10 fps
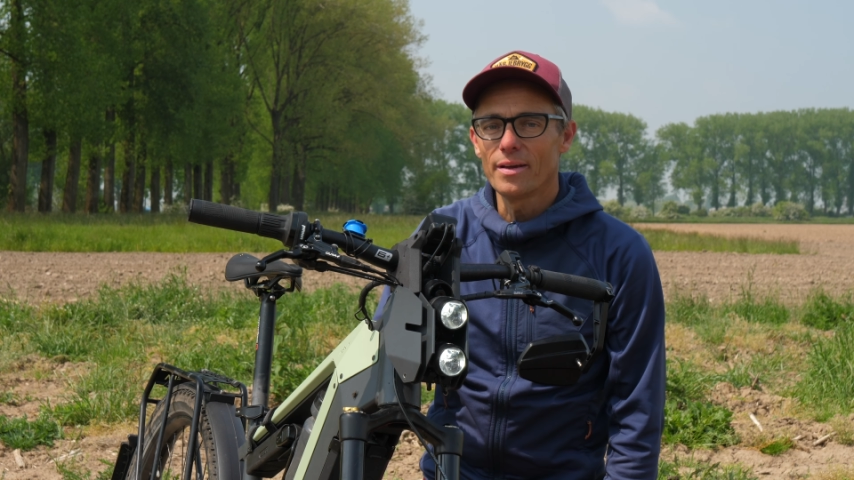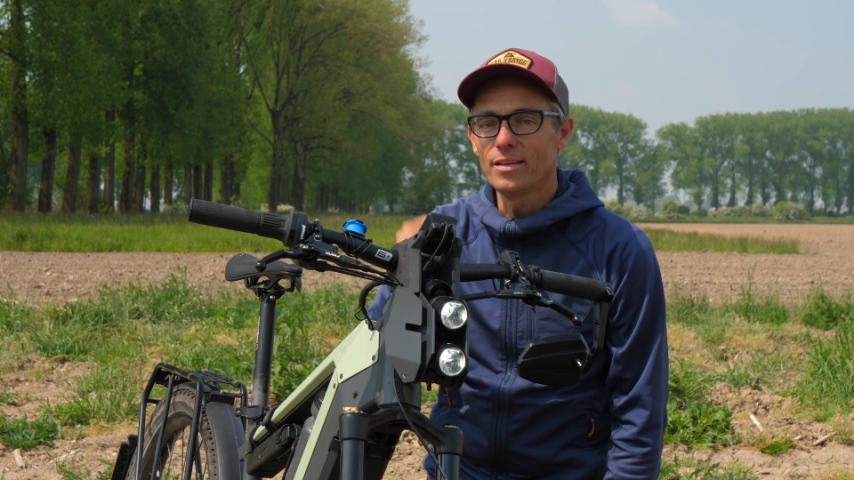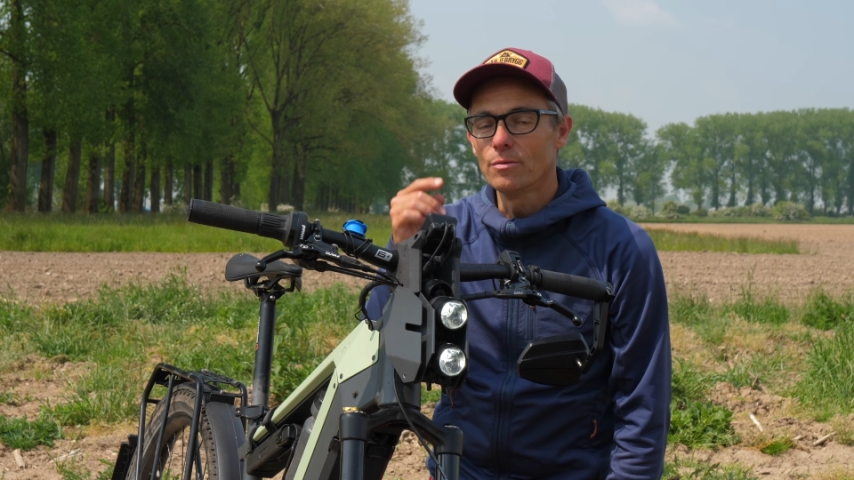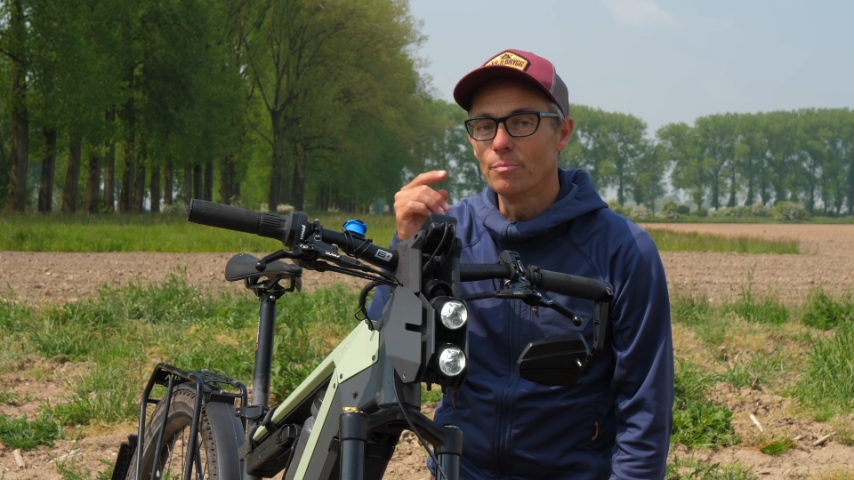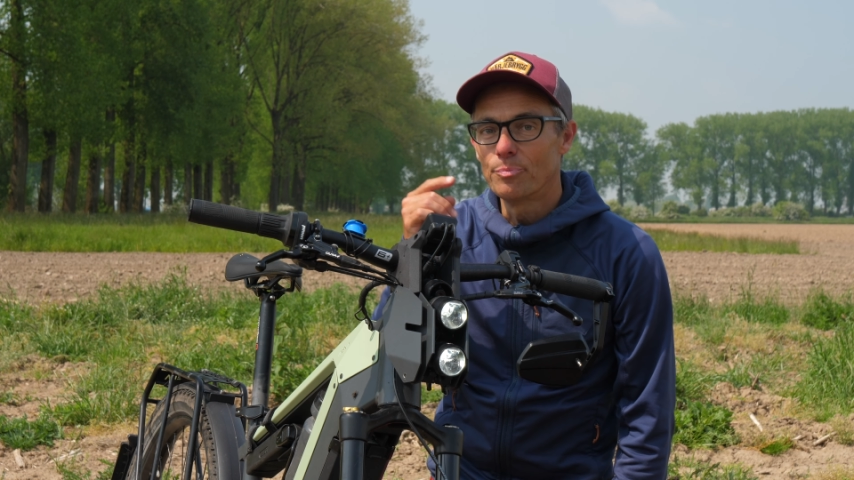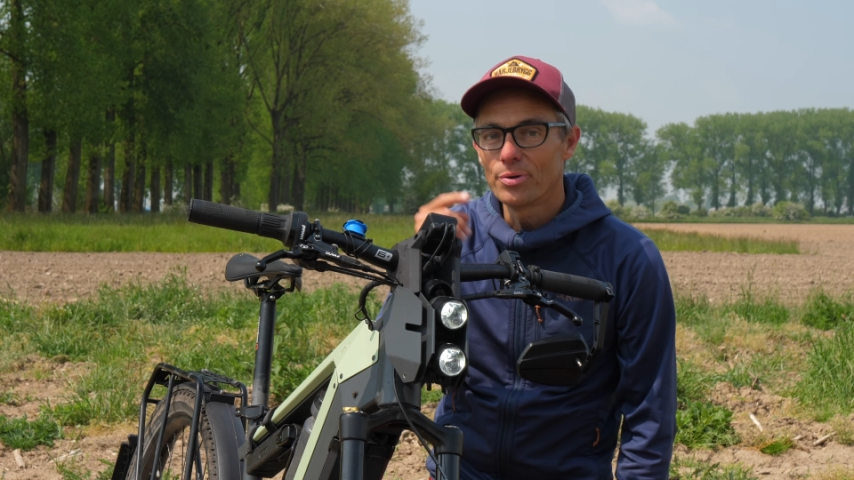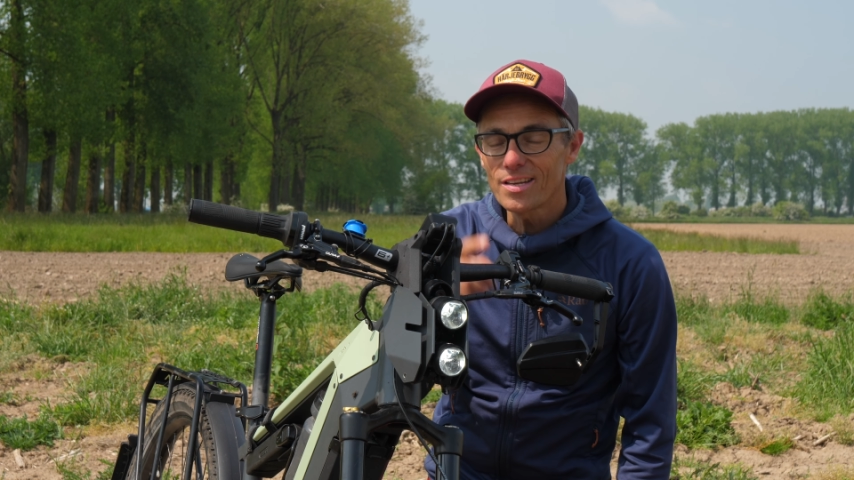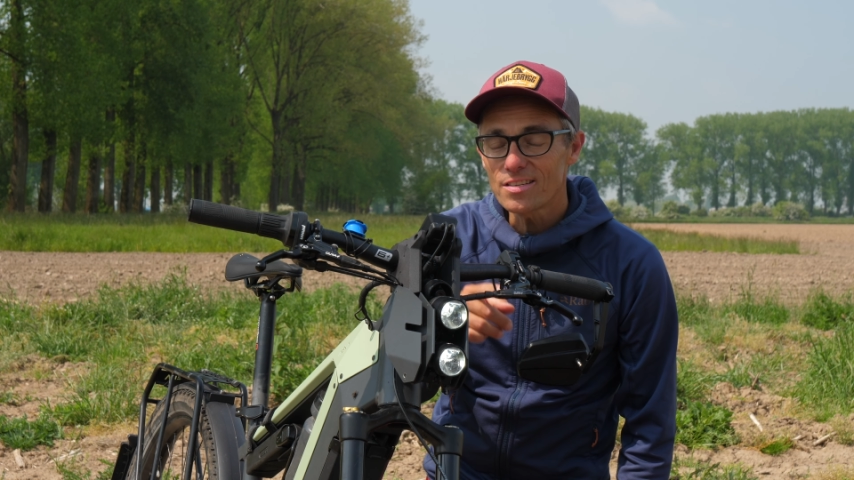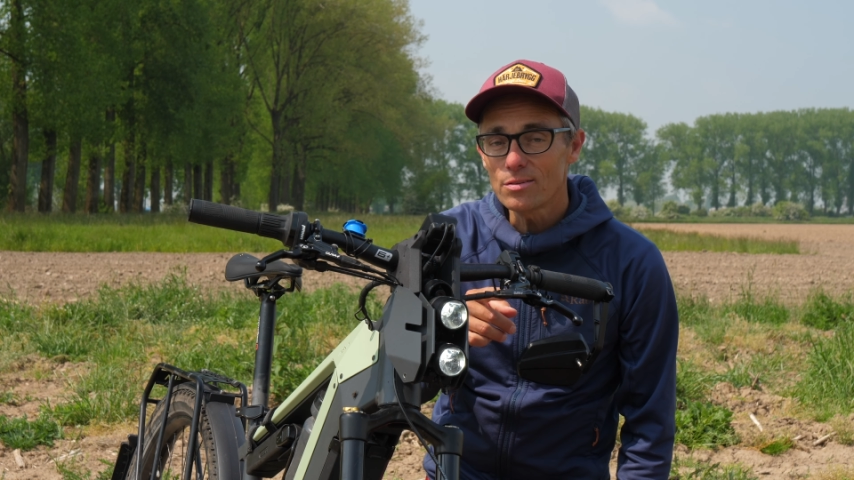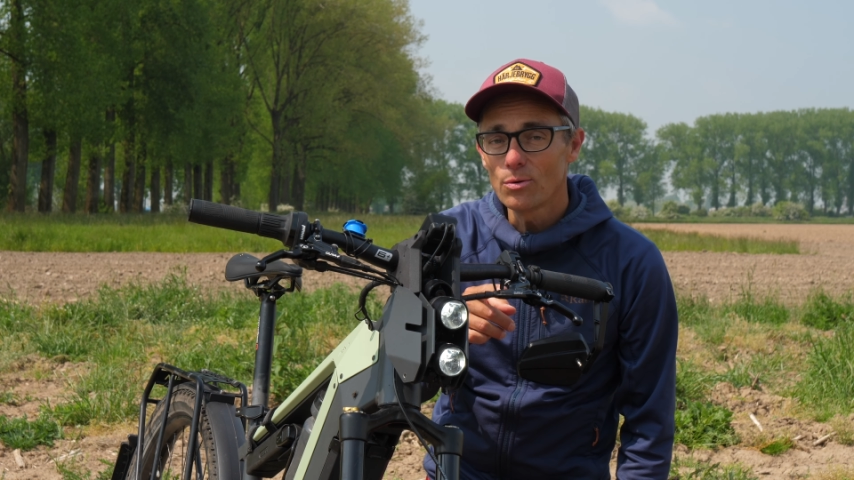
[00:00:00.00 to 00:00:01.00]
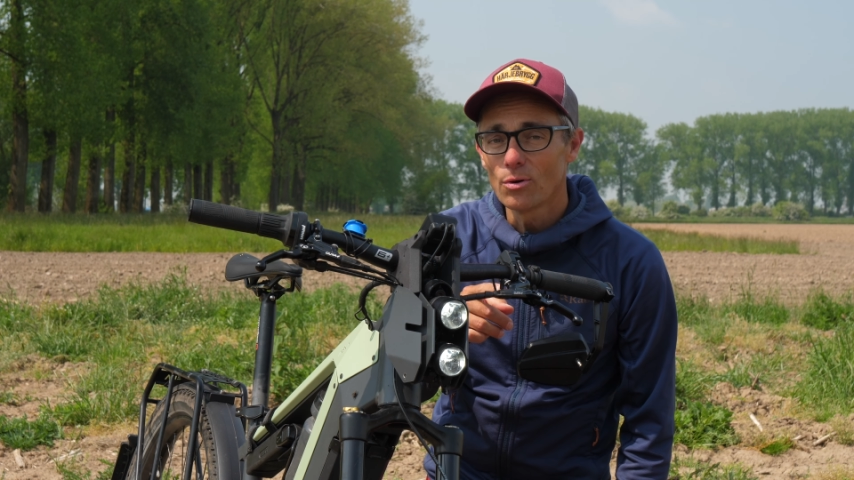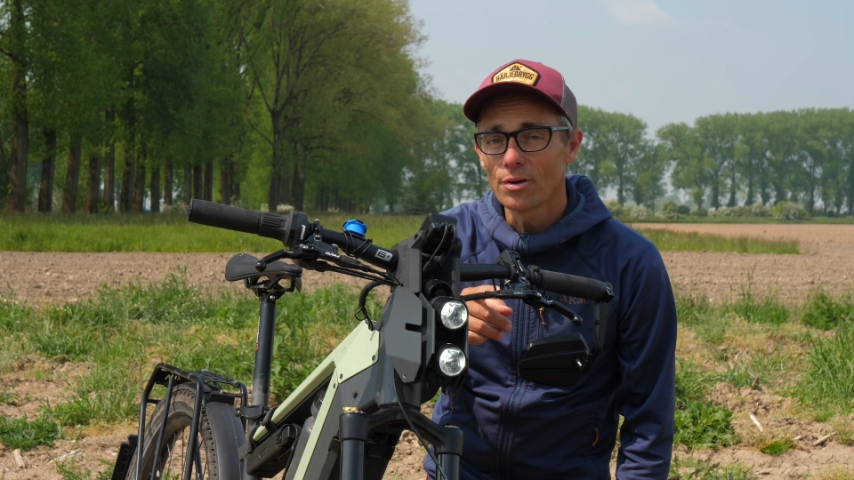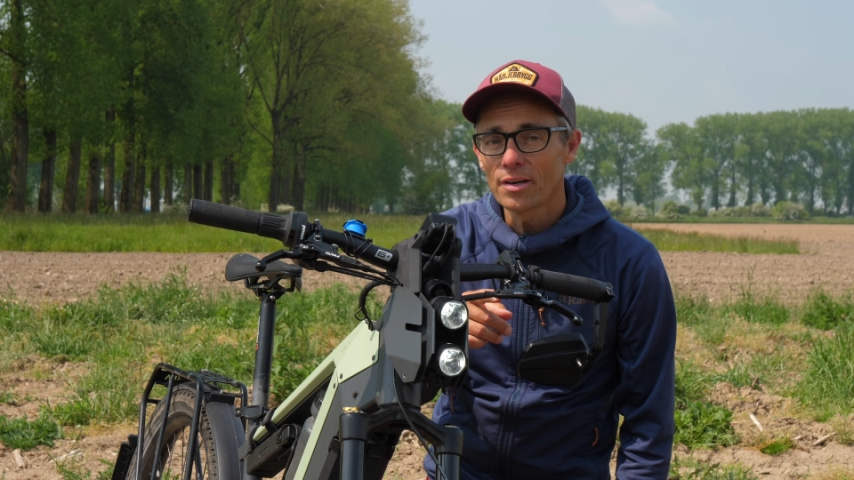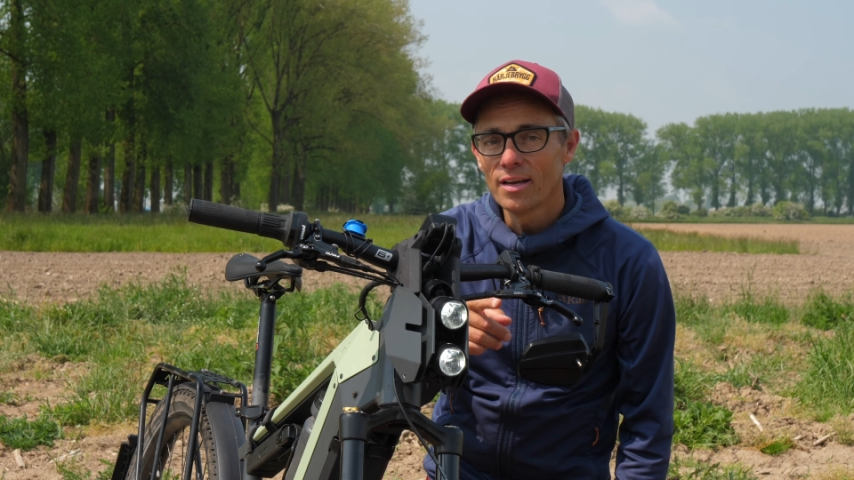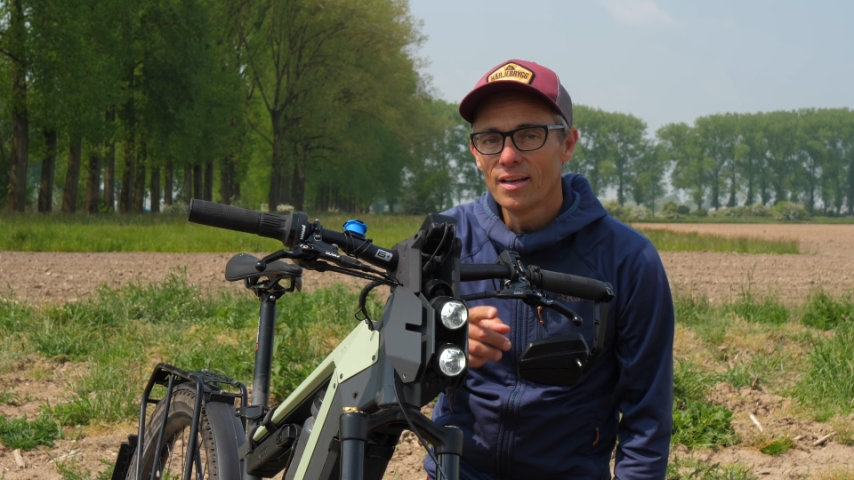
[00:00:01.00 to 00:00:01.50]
and you press the horn,